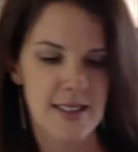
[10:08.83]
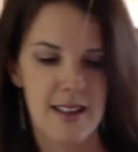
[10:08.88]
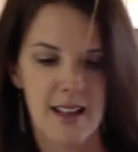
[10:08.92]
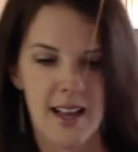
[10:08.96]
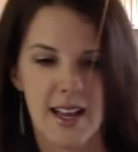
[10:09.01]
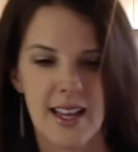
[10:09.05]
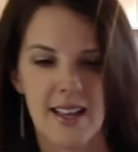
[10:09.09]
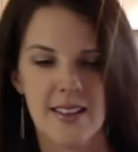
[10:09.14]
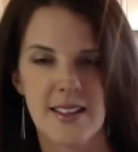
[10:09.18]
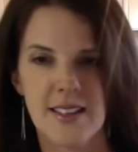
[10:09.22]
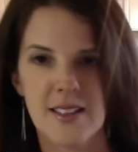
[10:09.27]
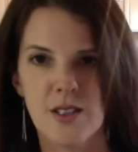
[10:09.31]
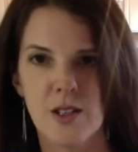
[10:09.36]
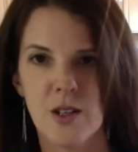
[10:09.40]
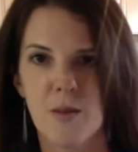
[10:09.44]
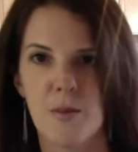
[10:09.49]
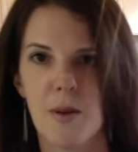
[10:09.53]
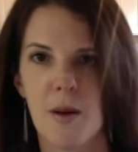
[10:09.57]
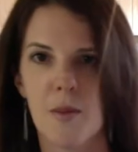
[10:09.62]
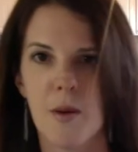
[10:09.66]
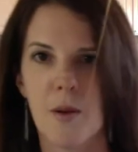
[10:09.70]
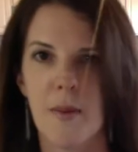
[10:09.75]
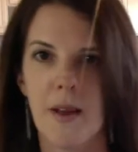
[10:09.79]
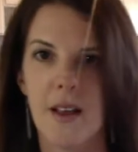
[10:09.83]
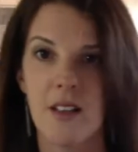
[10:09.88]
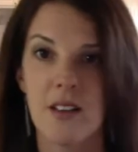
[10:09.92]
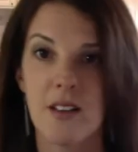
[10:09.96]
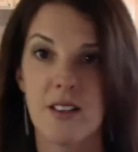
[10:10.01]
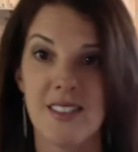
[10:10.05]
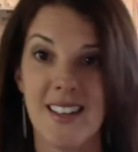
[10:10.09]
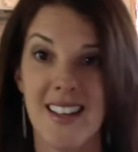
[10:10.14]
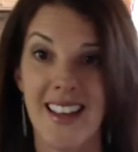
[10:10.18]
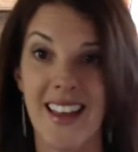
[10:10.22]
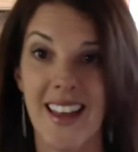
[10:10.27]
I get these little bubble
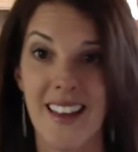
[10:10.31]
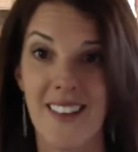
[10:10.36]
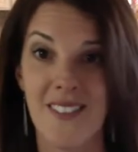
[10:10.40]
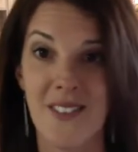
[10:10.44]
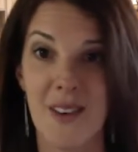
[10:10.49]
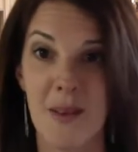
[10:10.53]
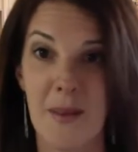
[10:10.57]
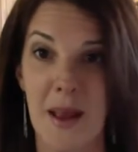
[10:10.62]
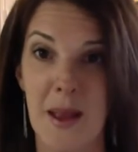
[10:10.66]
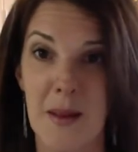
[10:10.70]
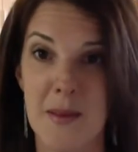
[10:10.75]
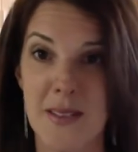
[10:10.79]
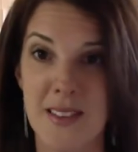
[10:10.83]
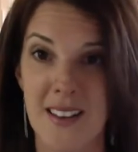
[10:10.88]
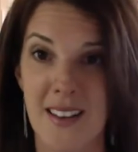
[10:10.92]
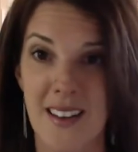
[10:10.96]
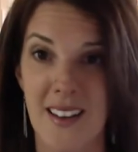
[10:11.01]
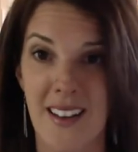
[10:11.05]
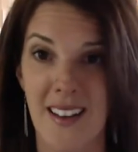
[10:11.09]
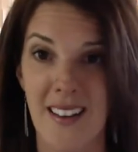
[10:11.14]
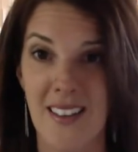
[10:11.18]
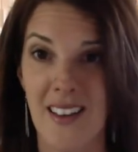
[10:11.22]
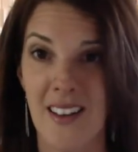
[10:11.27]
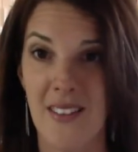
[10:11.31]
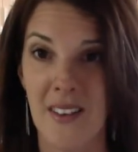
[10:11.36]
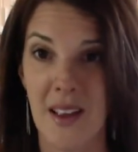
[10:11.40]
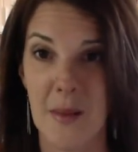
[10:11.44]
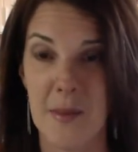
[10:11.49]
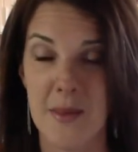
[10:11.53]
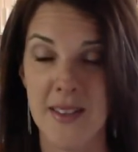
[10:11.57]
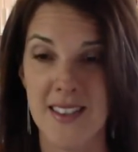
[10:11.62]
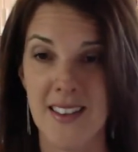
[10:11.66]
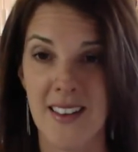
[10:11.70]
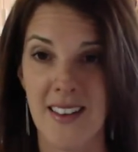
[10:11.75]
mailers, again, from Amazon. I love
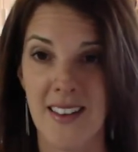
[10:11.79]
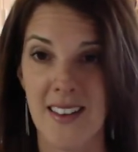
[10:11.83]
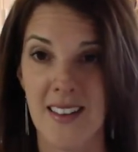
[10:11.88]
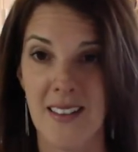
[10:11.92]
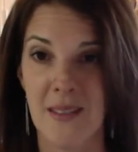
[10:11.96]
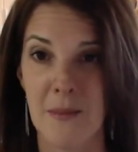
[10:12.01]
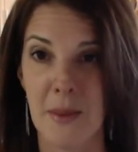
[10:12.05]
Amazon.